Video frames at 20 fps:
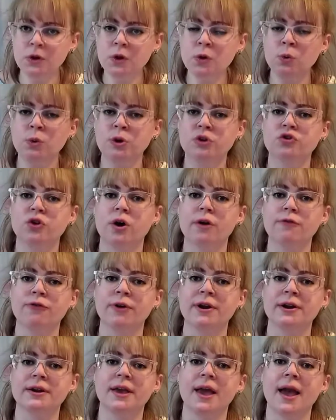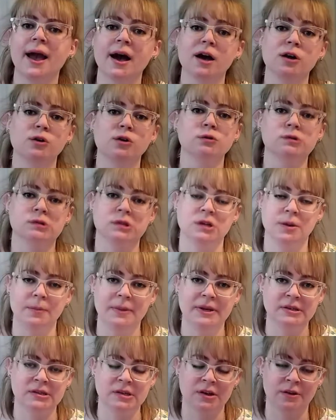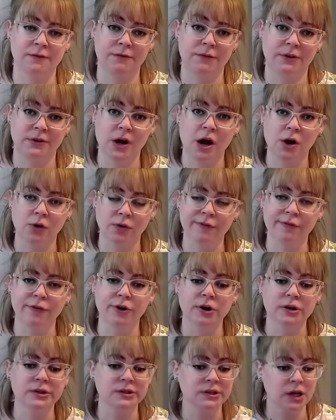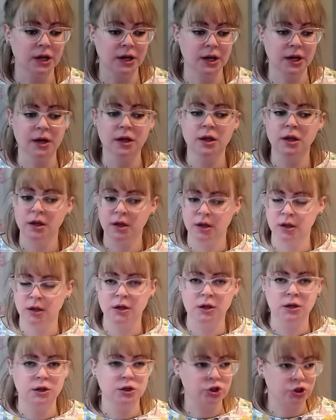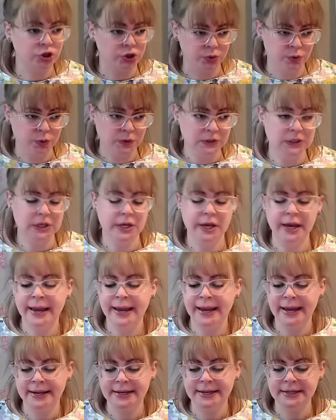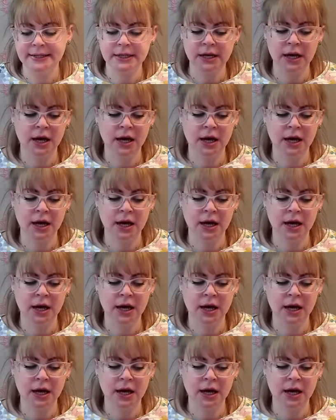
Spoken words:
which our friend Kat, who's an amazing photographer, is gonna shoot, and